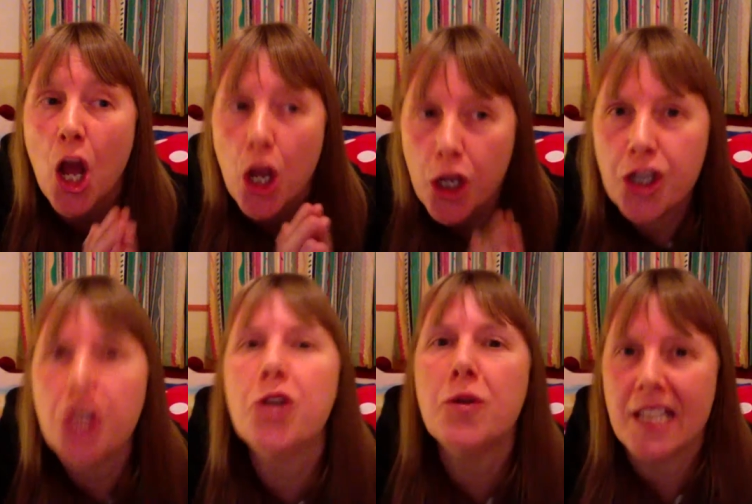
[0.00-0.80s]

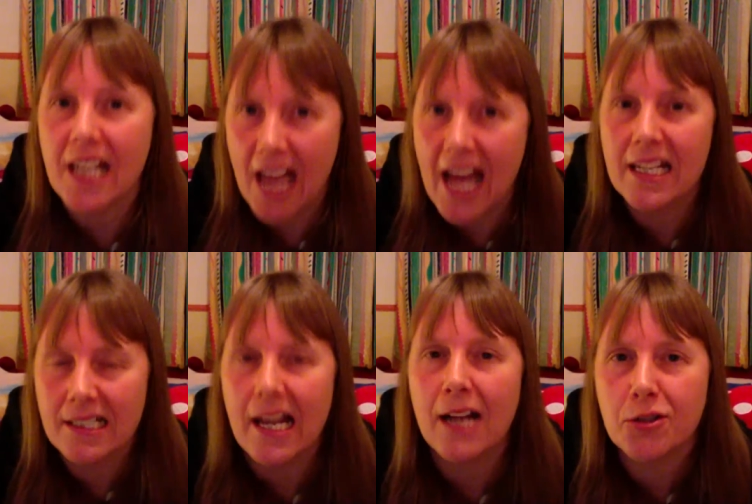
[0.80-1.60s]
using
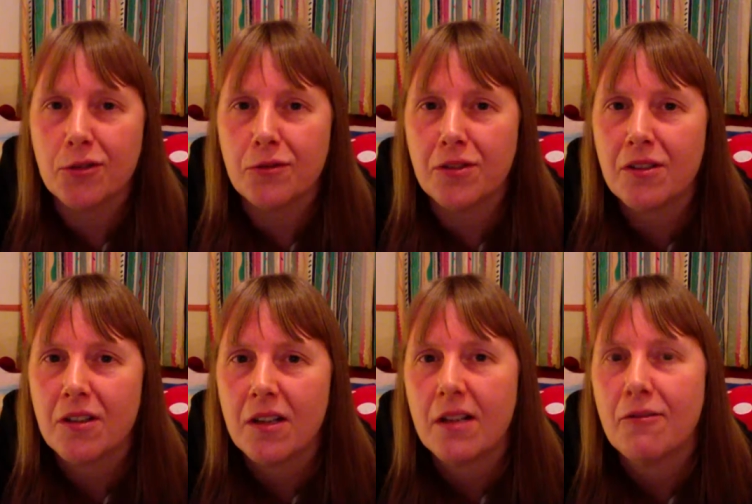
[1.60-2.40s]
asexuals,
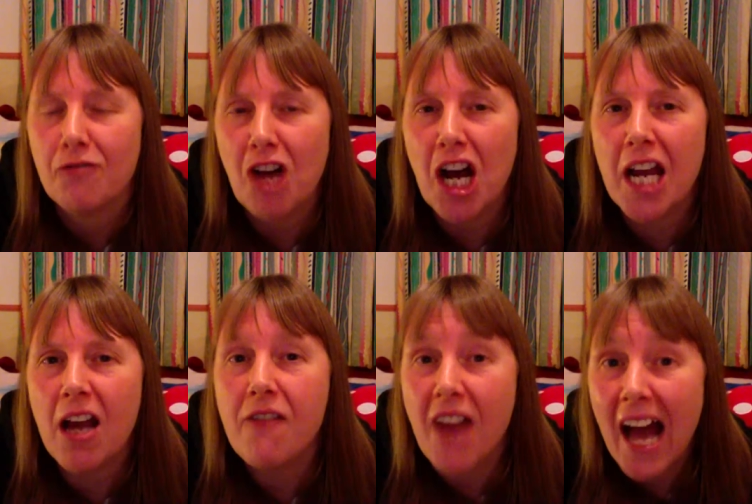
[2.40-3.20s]
right?
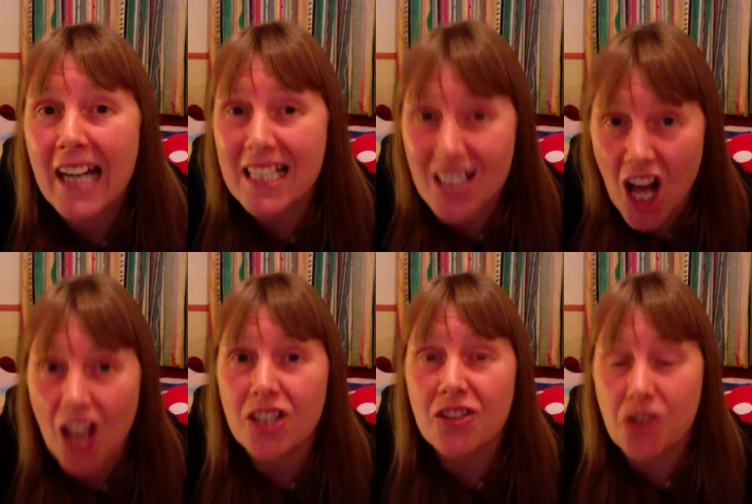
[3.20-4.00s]
I've had it
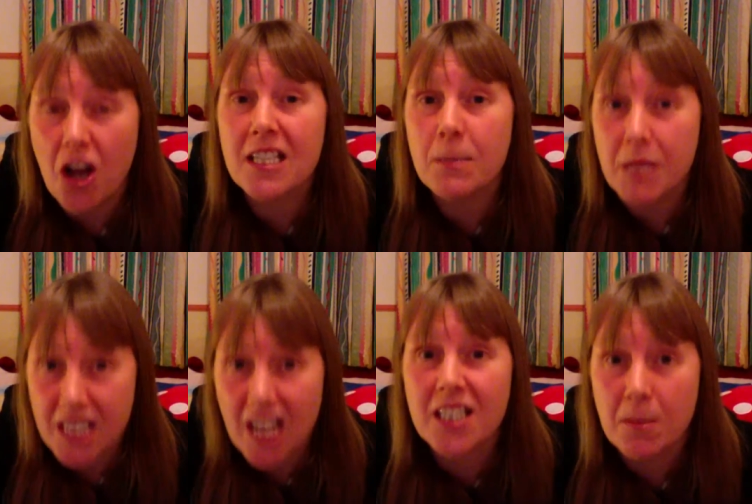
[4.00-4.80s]
tried to be
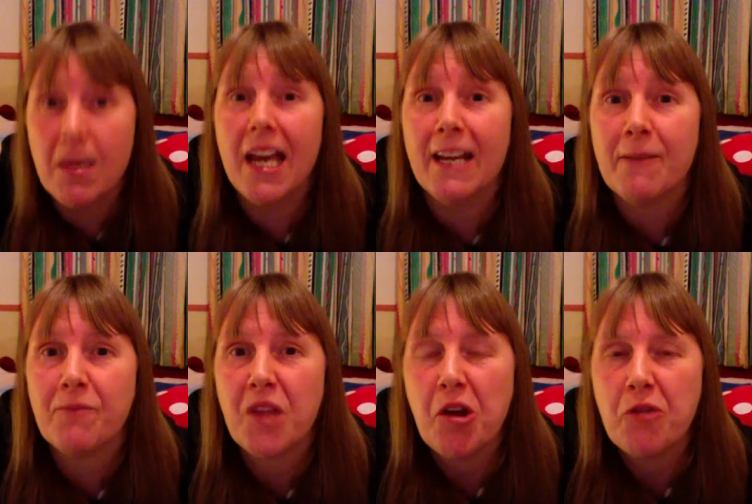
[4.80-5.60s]
done to me,
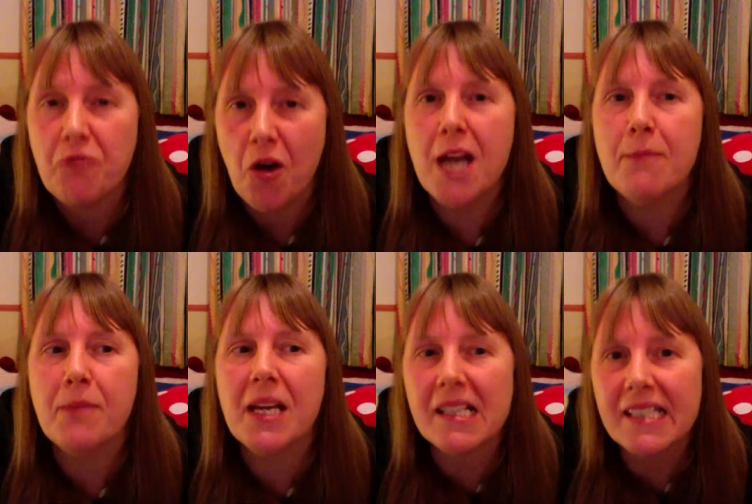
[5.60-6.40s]
right?
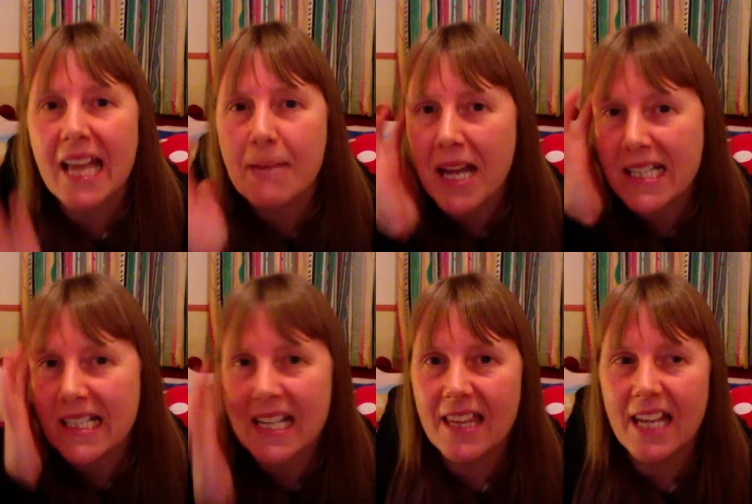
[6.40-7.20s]
Because they
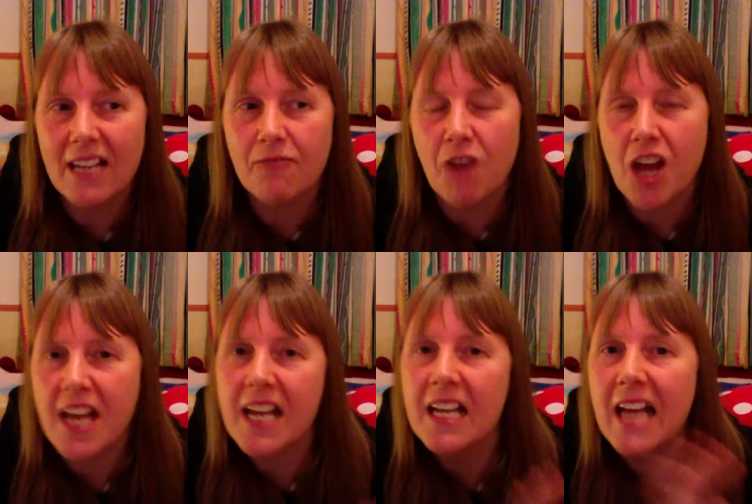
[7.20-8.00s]
basically think, right, they
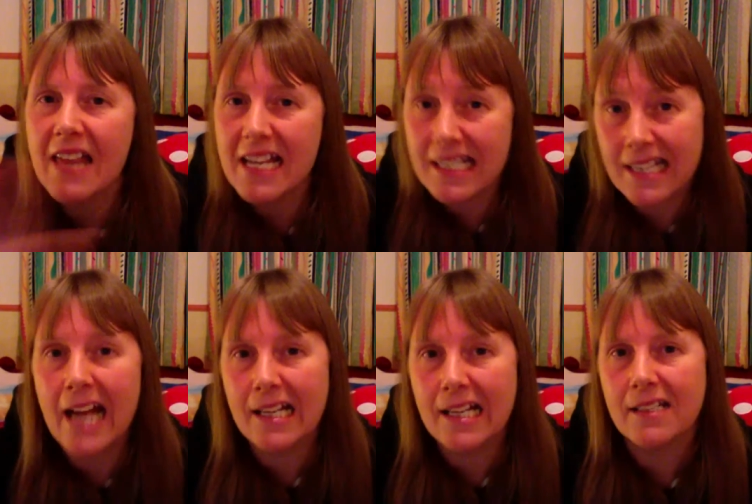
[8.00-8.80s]
can get their
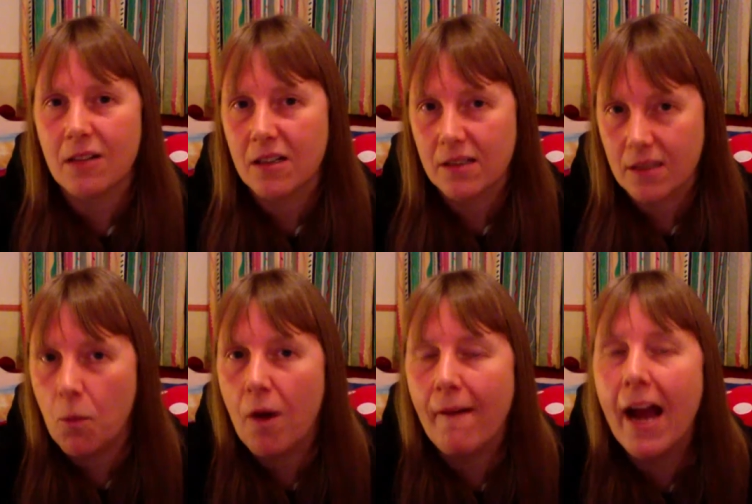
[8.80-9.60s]
sex
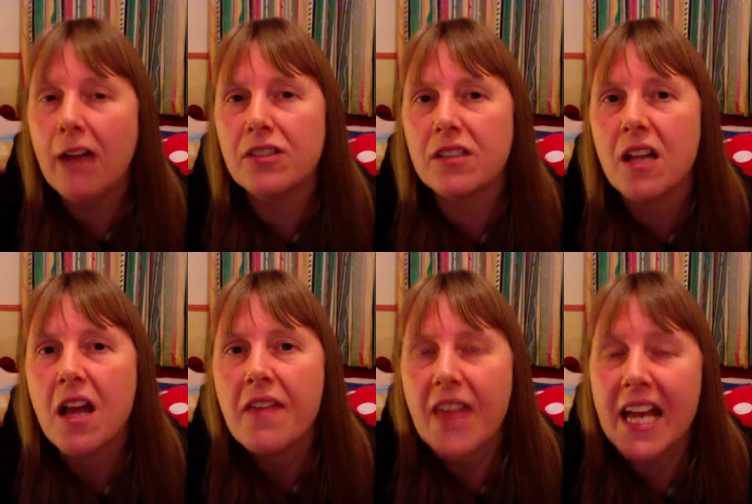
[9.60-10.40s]
somewhere else.
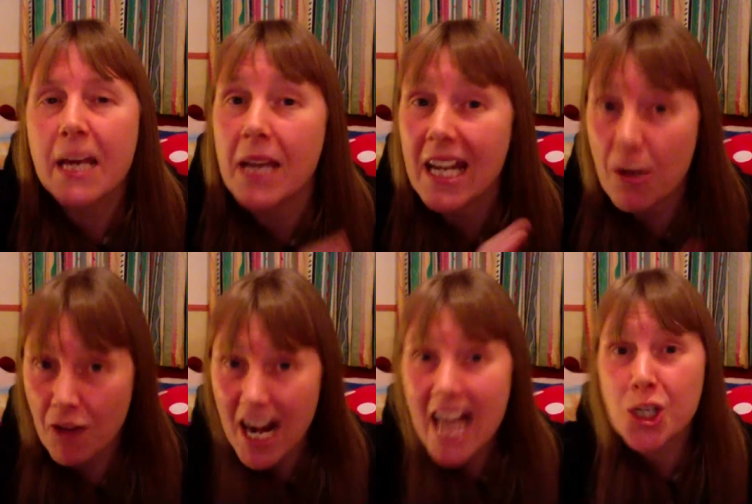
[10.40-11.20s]
They can be in a
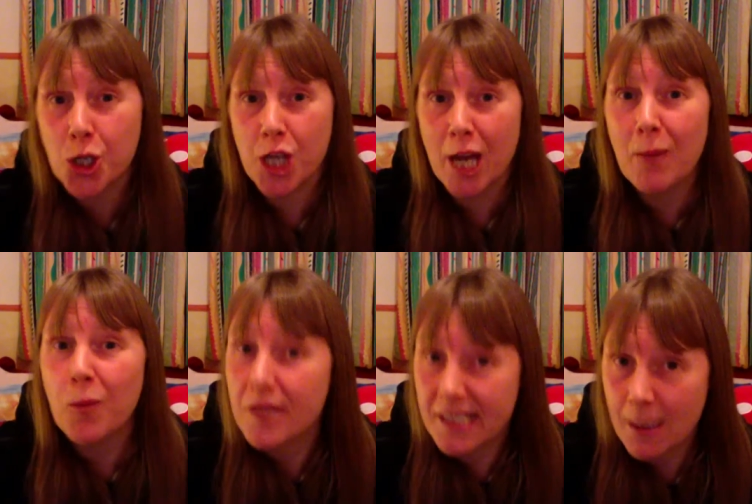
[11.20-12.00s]
relationship
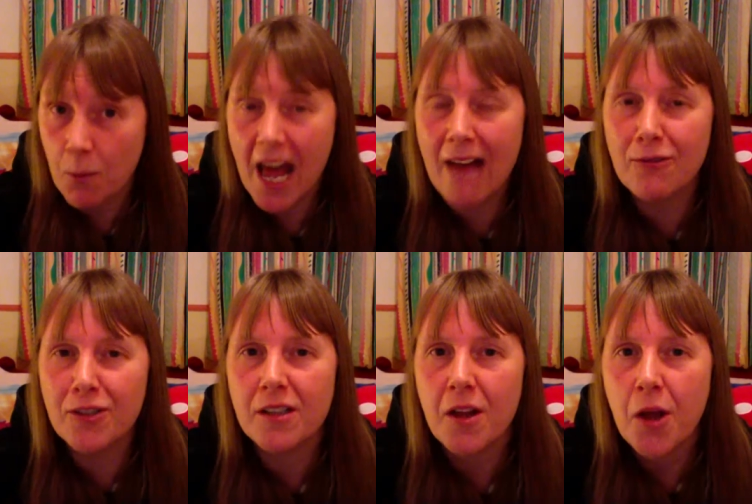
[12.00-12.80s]
with someone
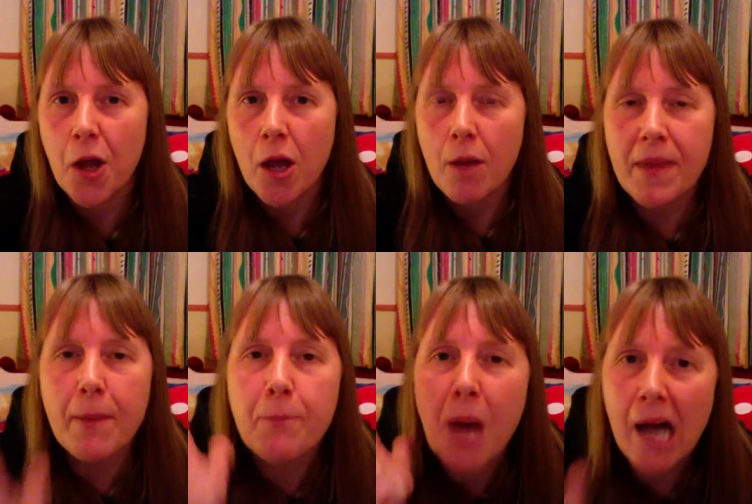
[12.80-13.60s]
else. But the
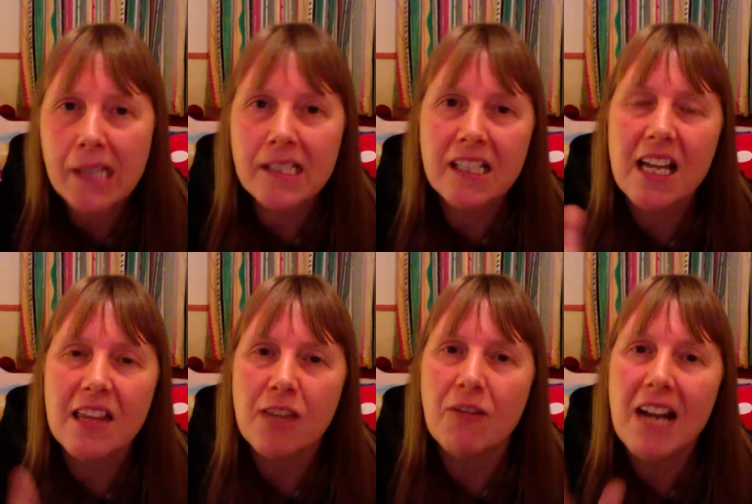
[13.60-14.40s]
person in
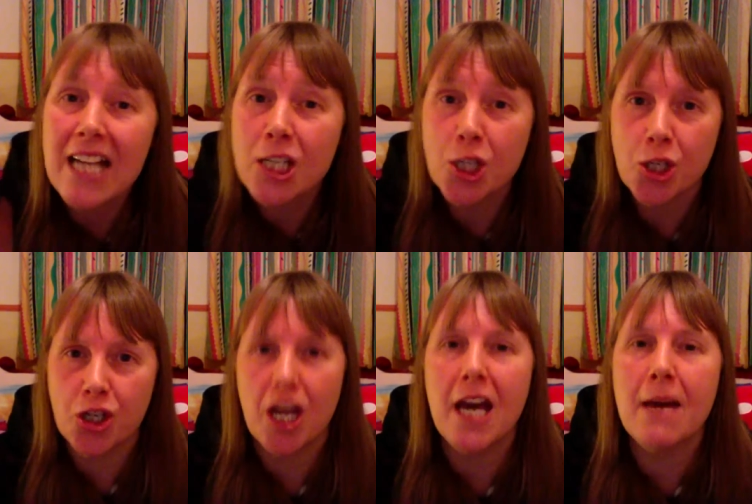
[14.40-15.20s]
the
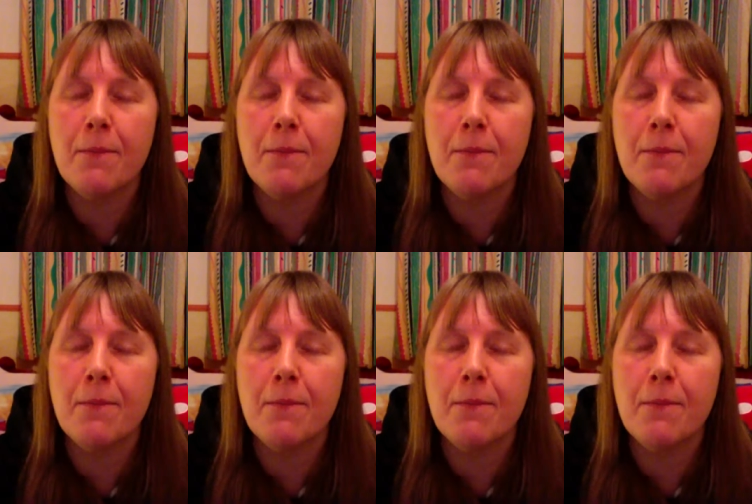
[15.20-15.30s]
relationship